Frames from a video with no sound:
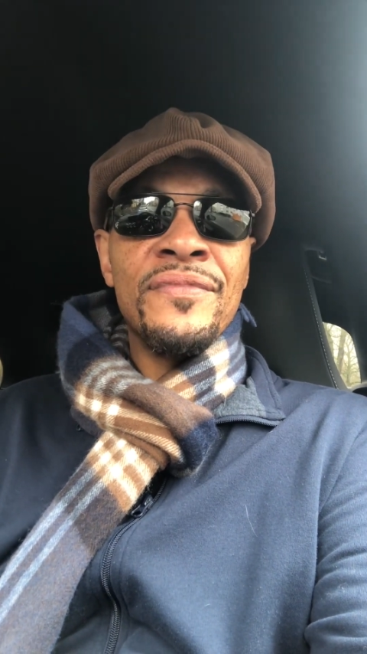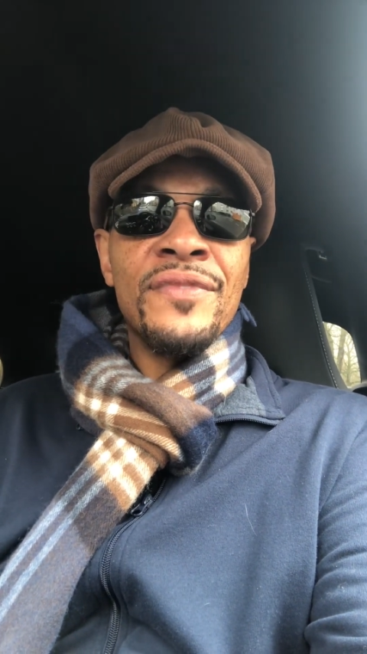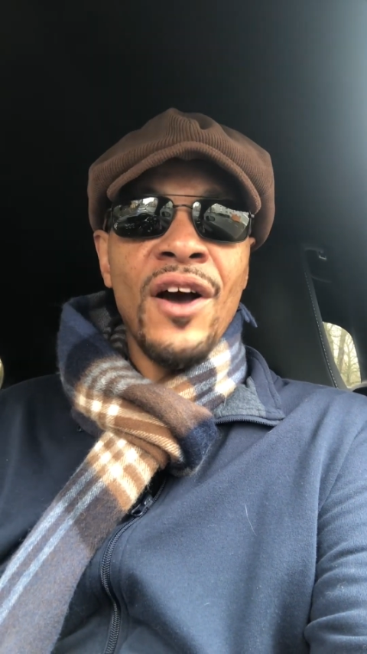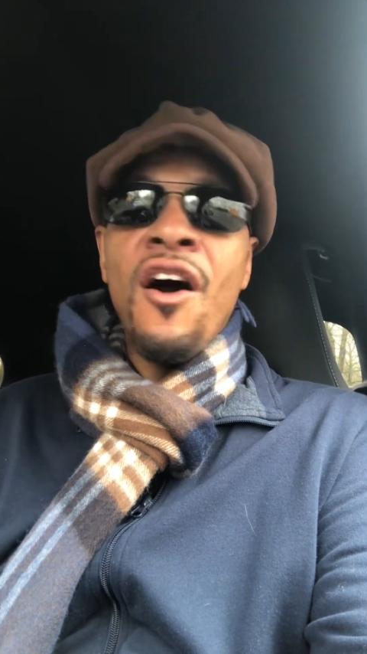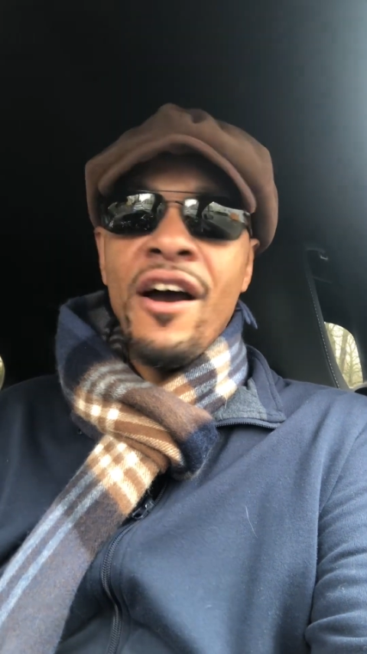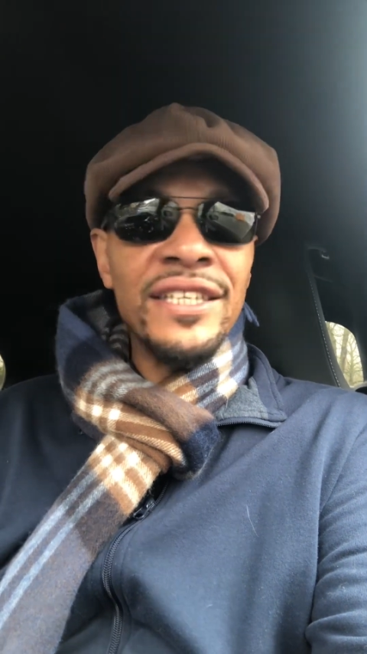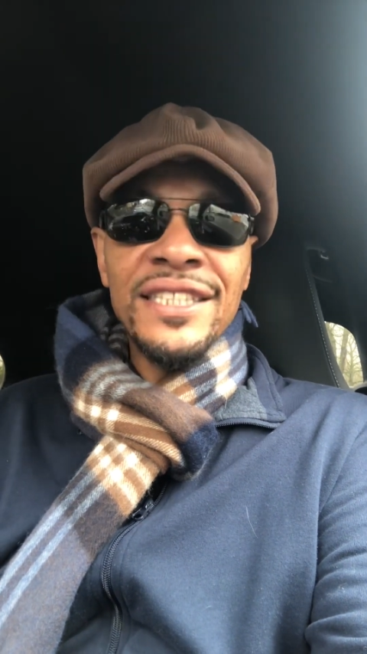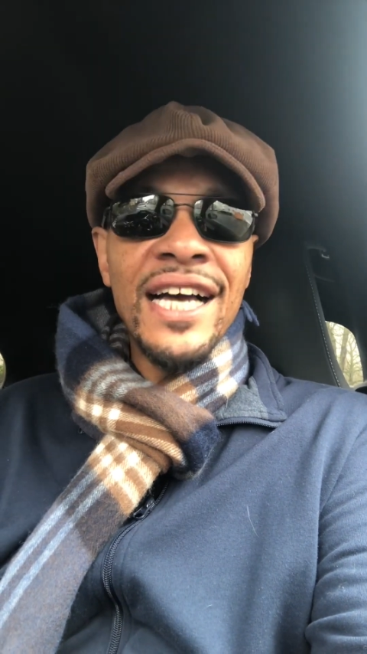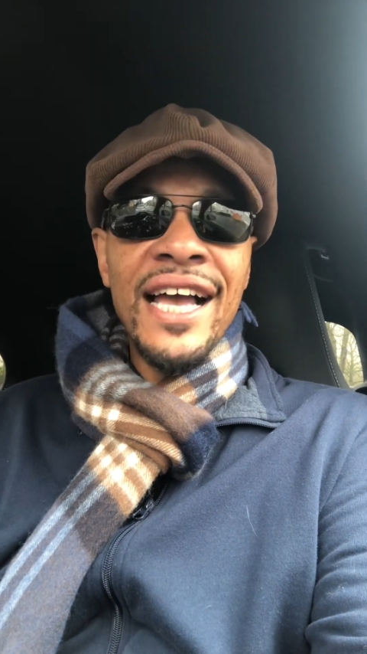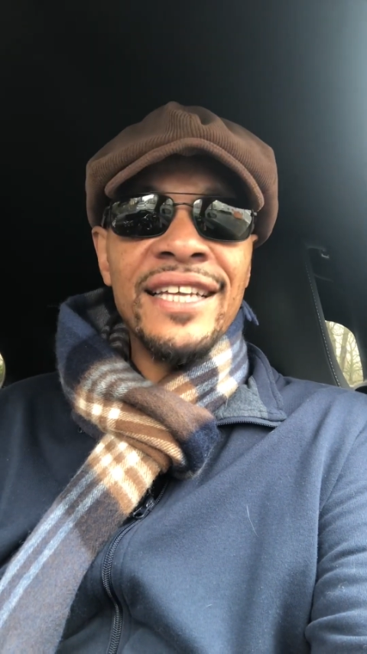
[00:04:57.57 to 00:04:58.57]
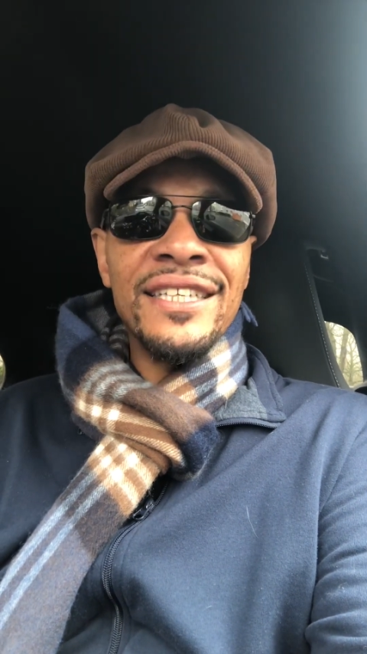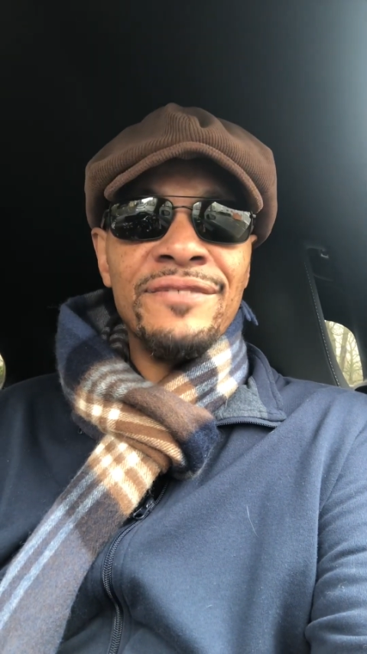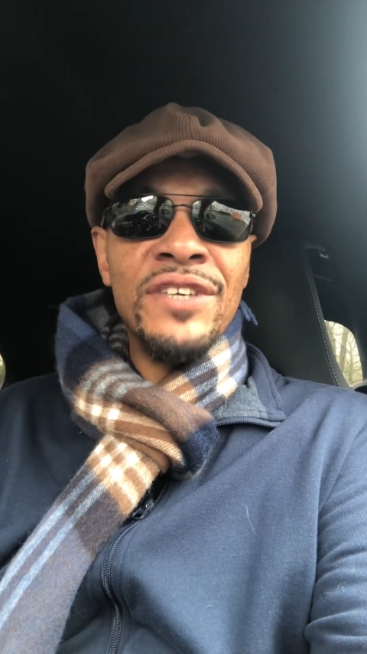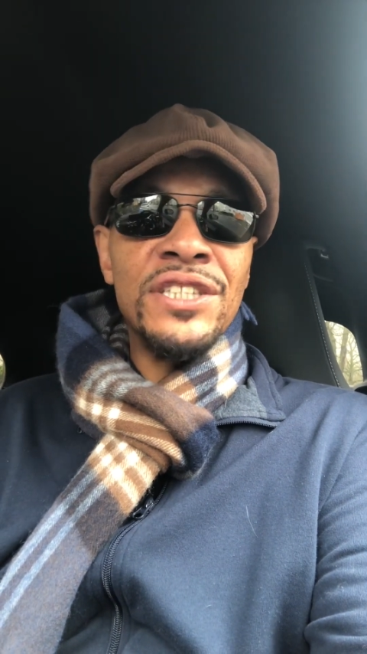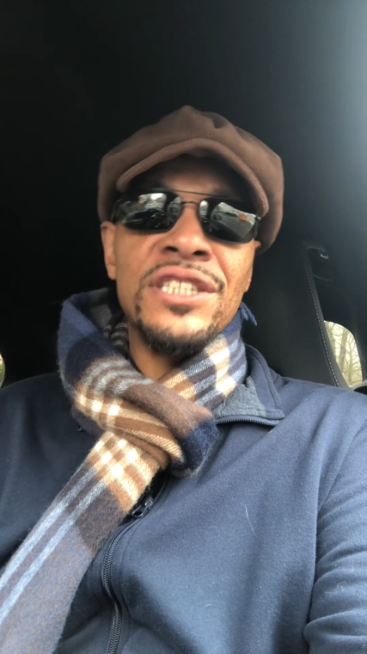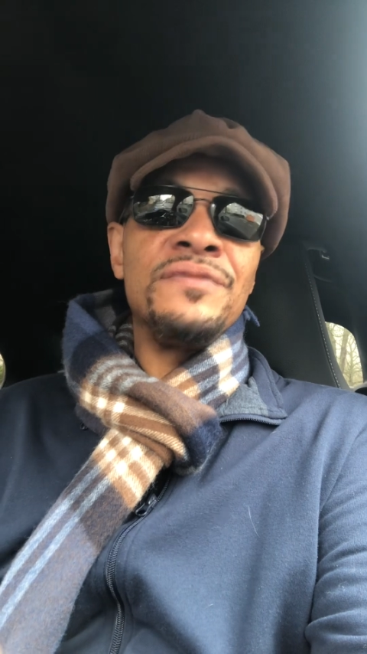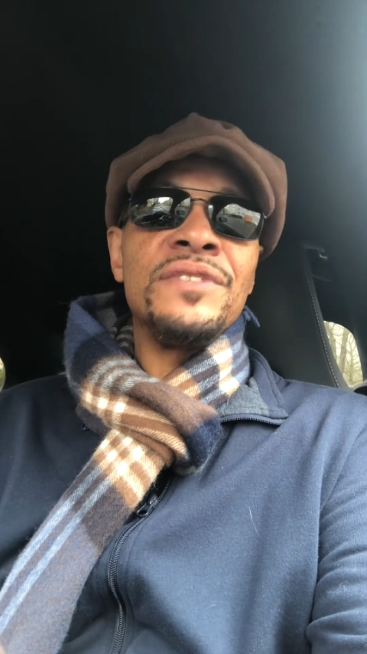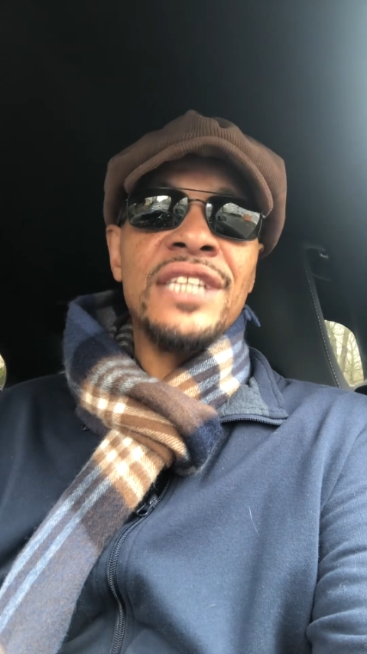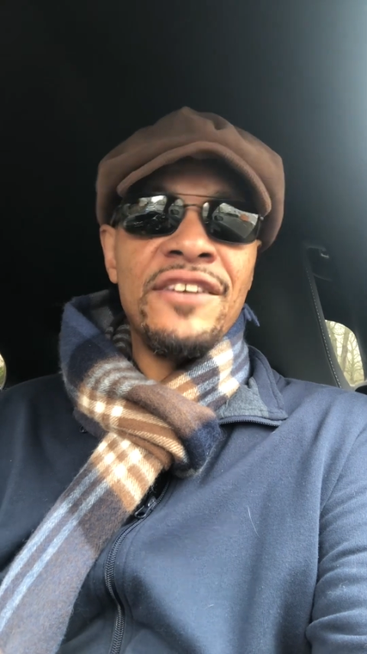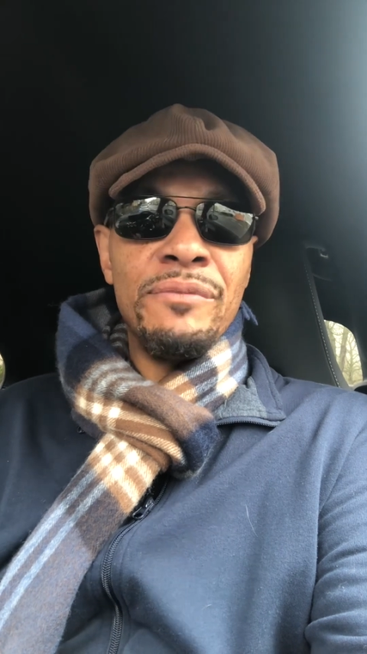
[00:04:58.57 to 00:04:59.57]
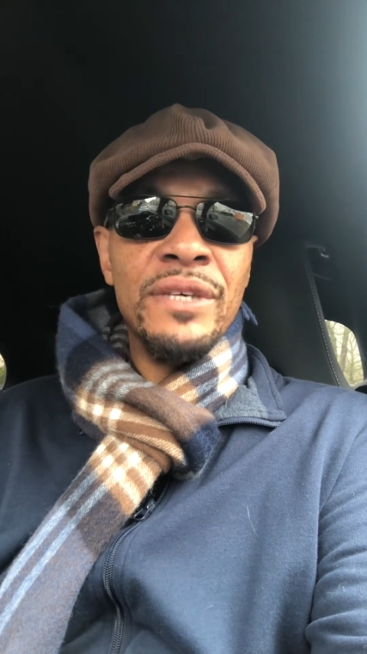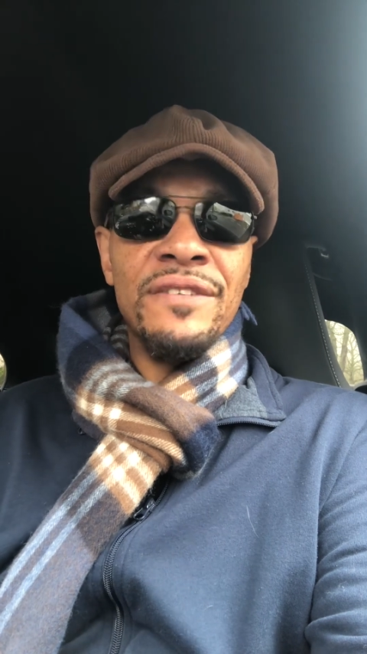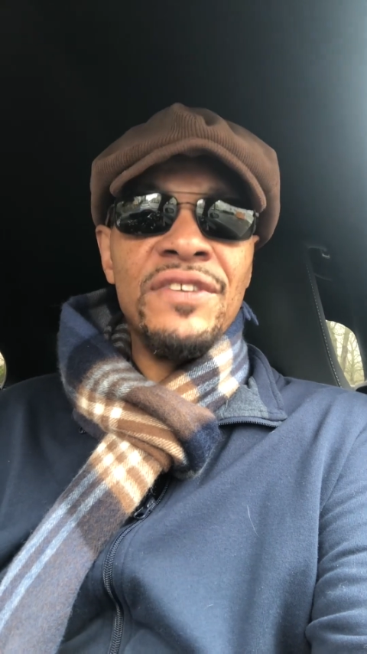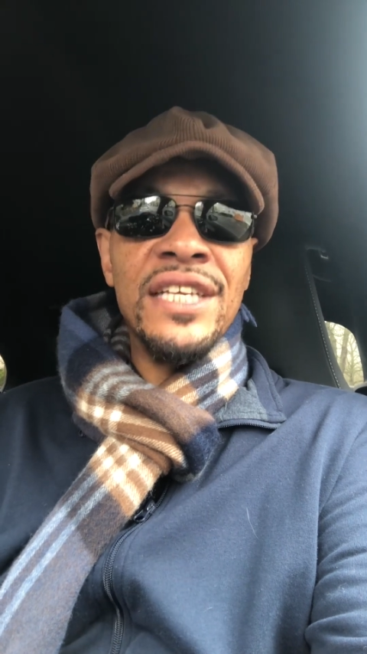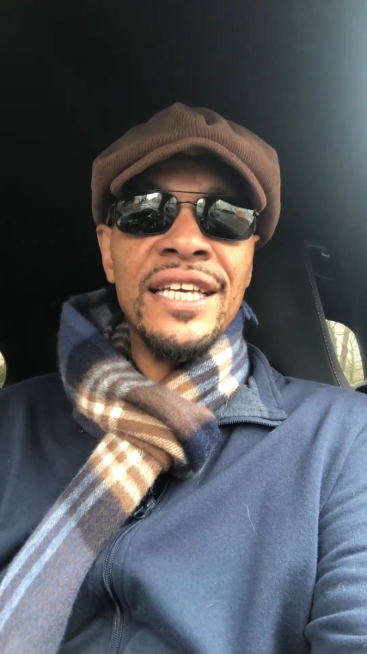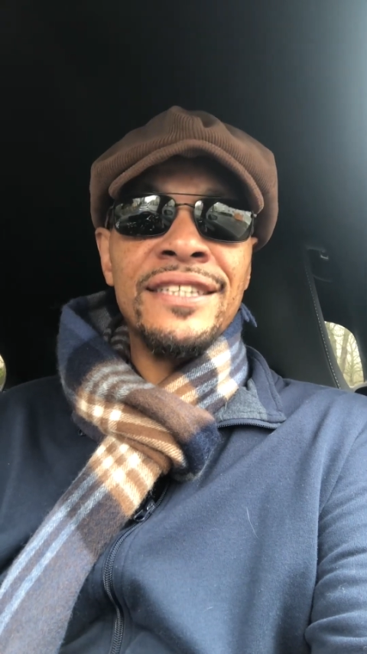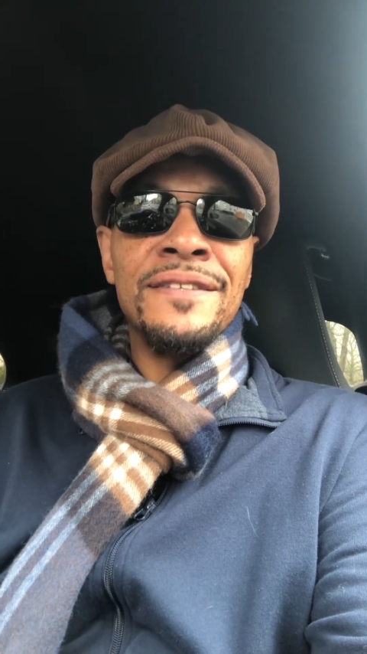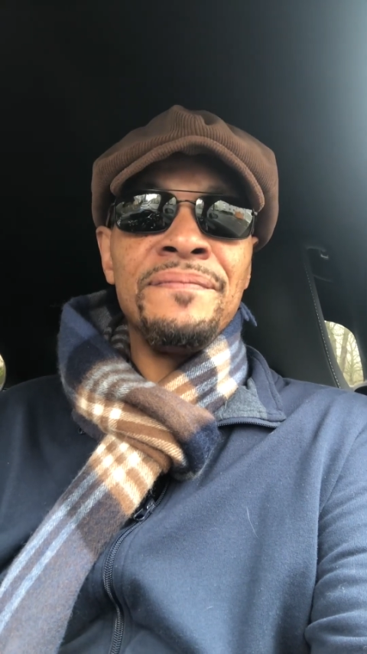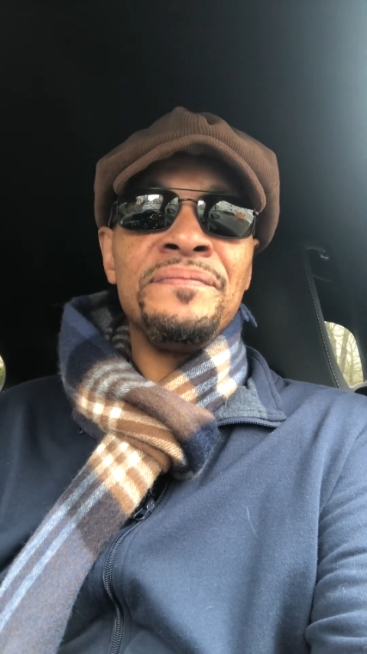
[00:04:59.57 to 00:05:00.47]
the hardest guy in the division, David Benavidez,